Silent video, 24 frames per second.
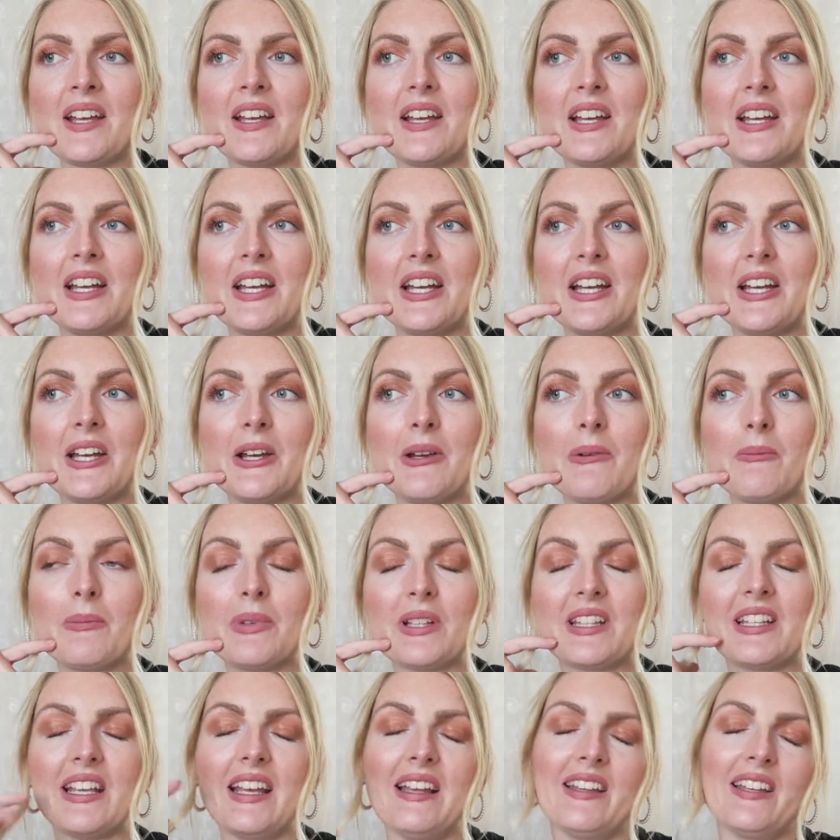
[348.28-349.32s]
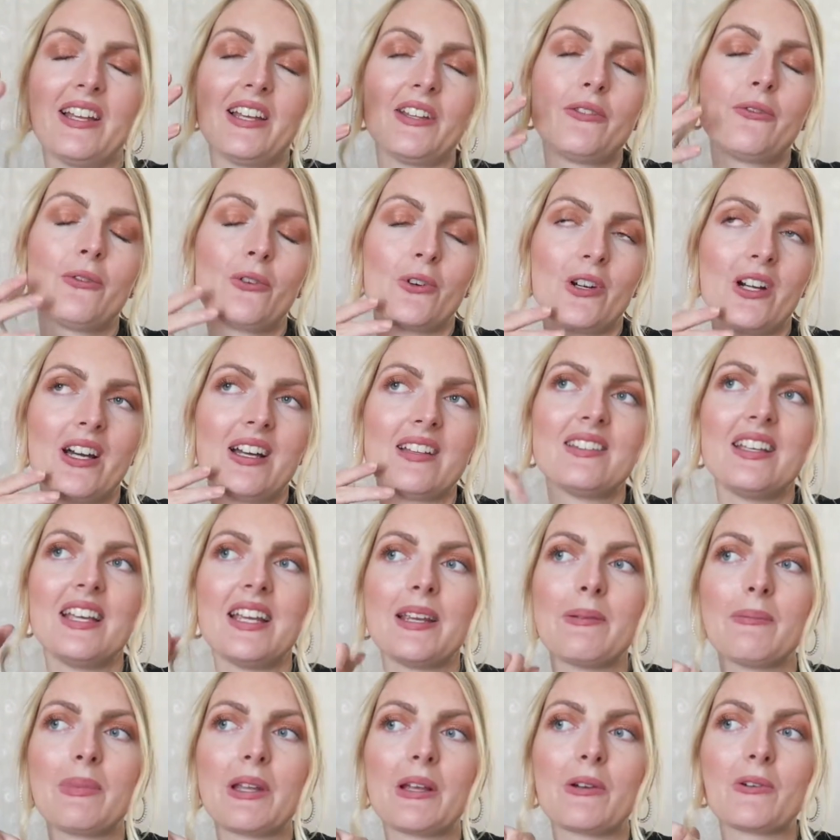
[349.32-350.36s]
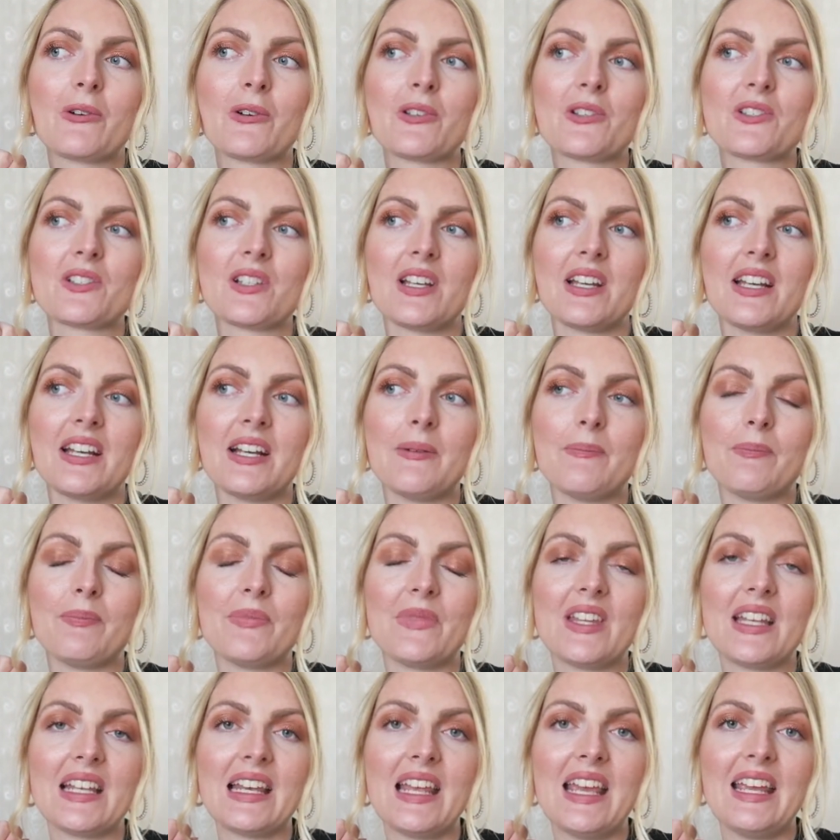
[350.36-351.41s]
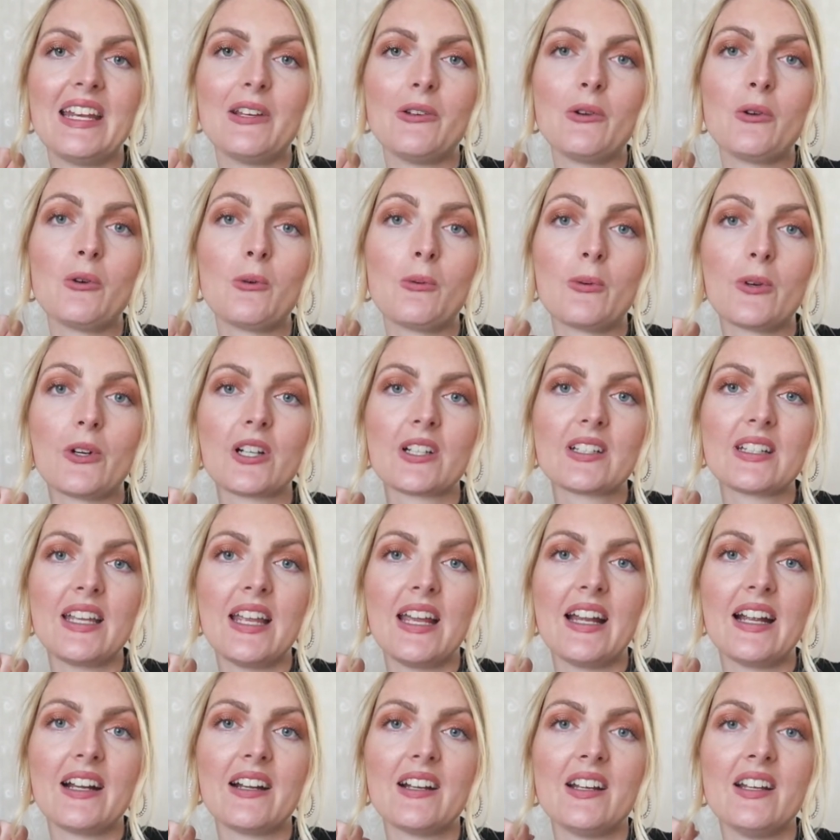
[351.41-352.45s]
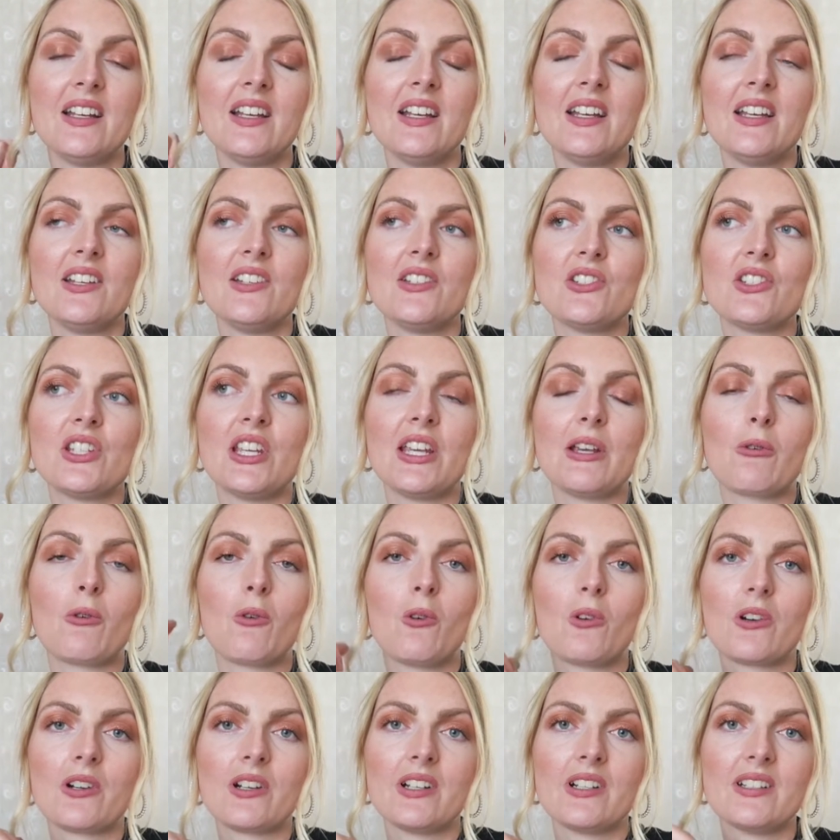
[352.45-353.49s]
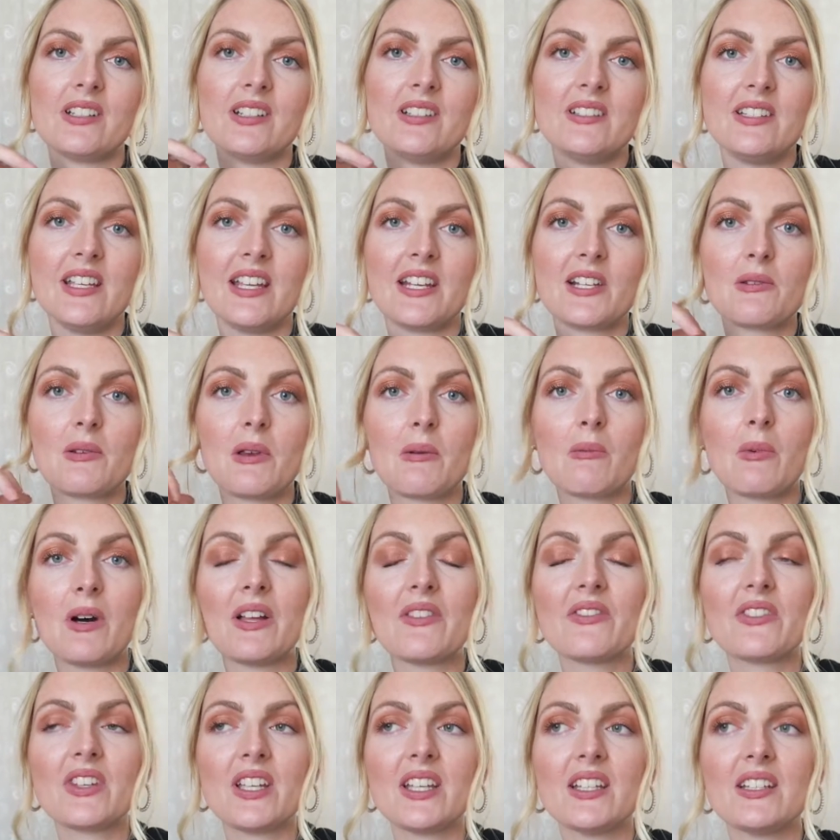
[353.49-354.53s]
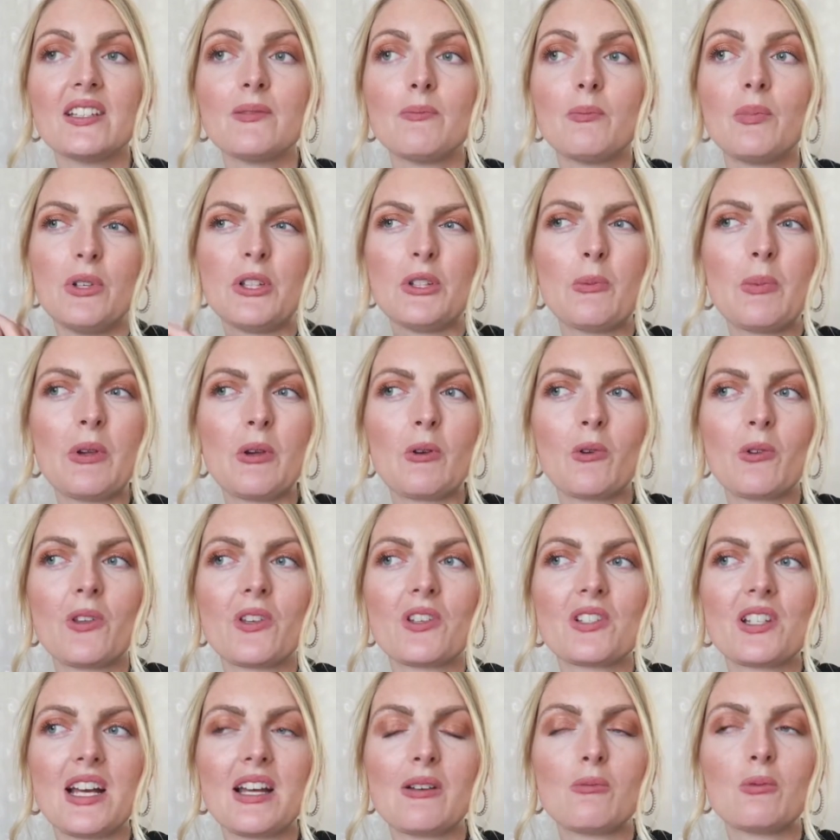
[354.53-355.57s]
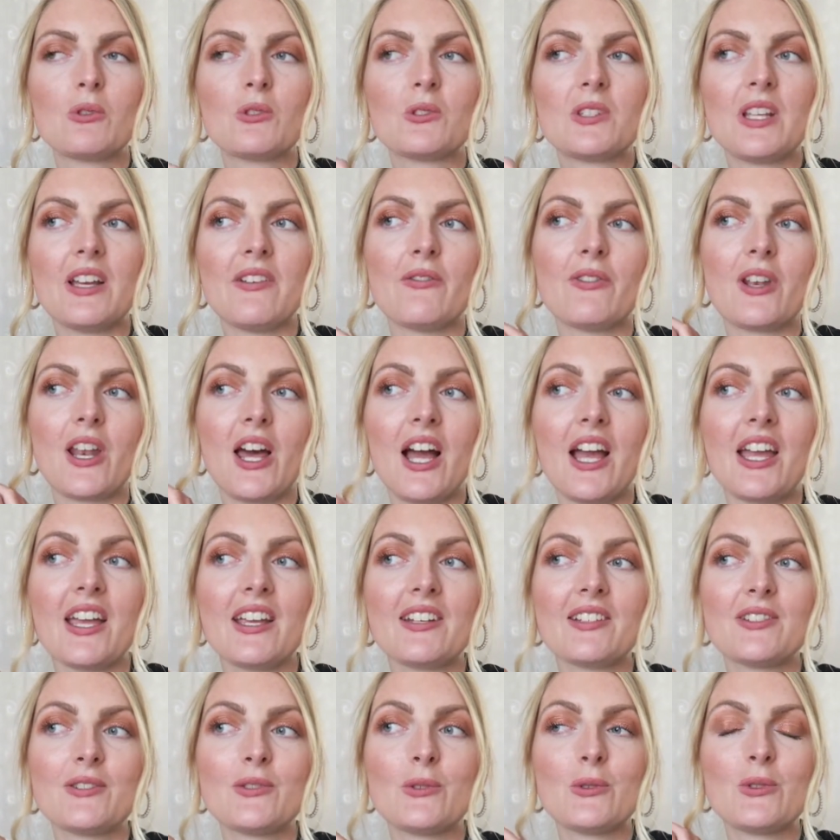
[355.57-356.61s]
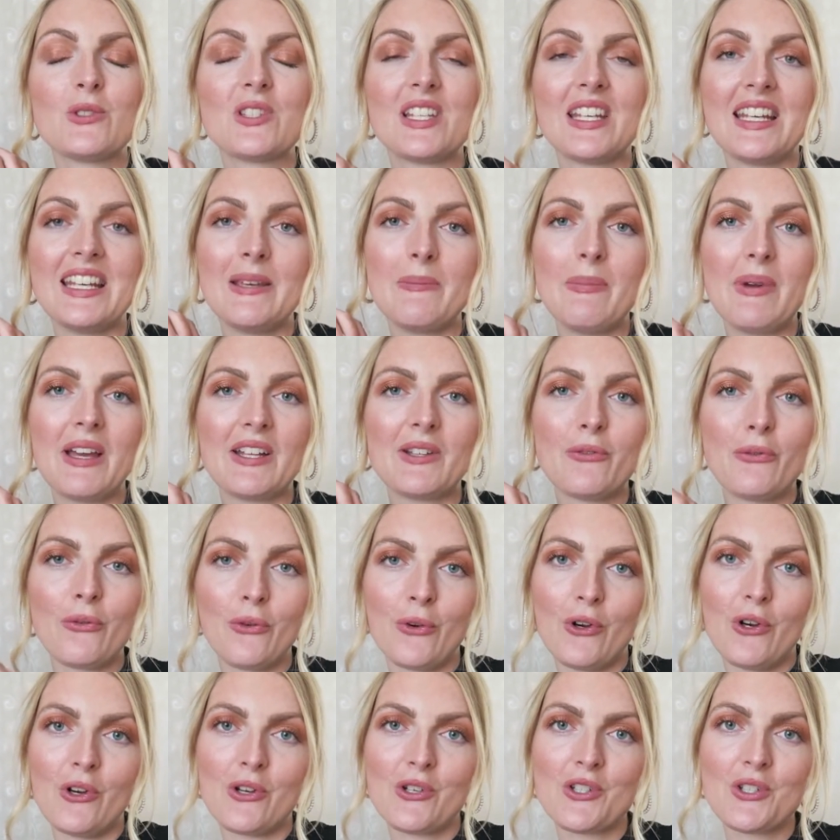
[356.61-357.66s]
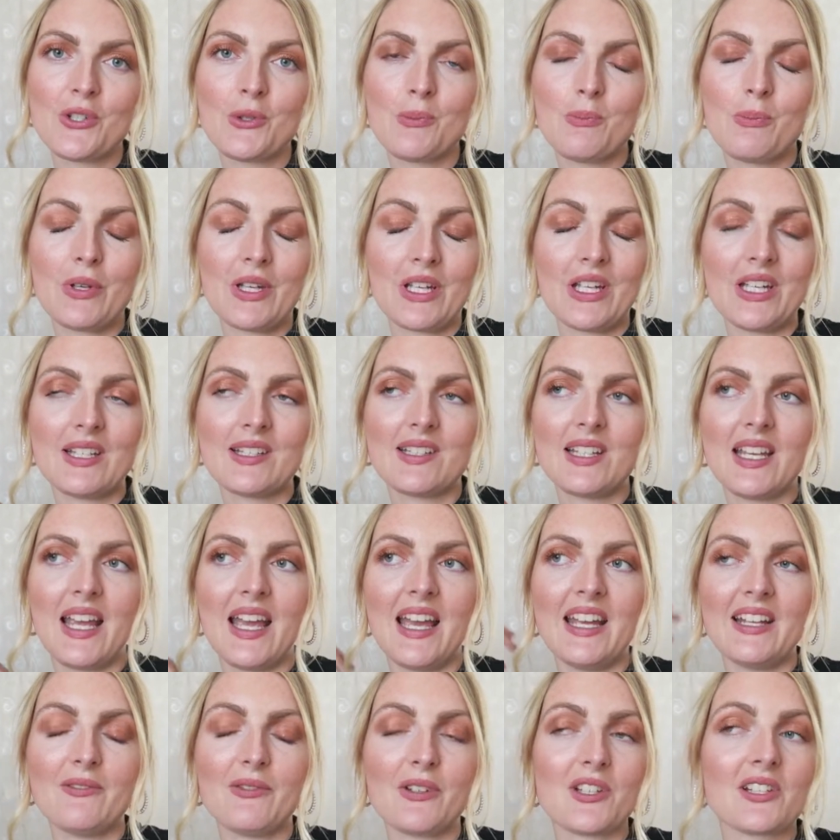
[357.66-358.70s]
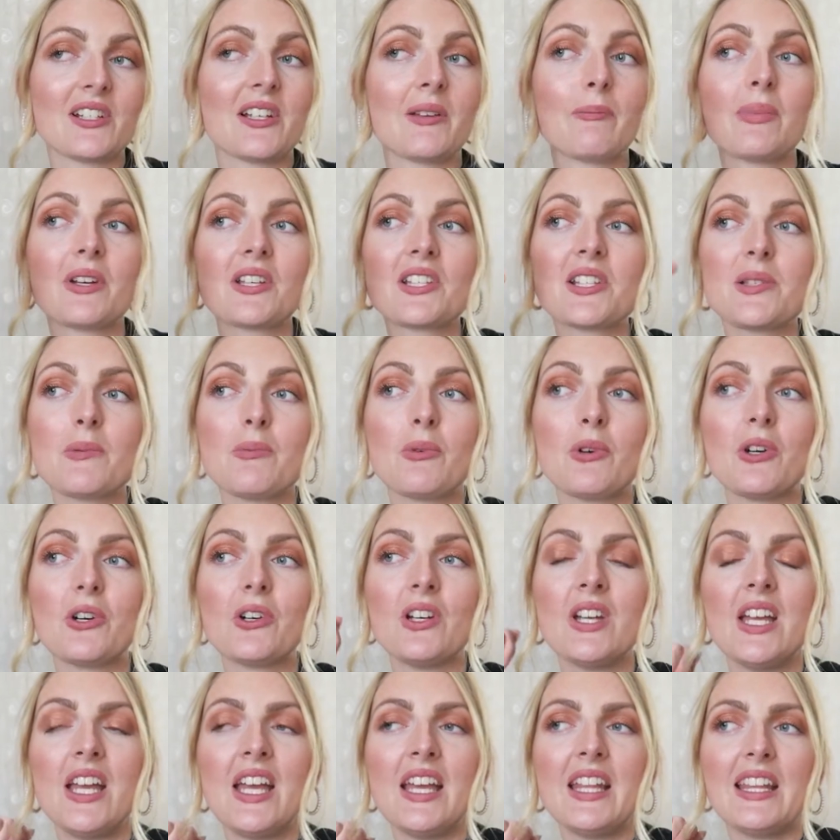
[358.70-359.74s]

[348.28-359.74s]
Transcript: But yeah, not for nothing, because the lady who worked there, she ordered the things we wanted. But to be honest, I would have liked to see the bed first, but yeah, it was not possible.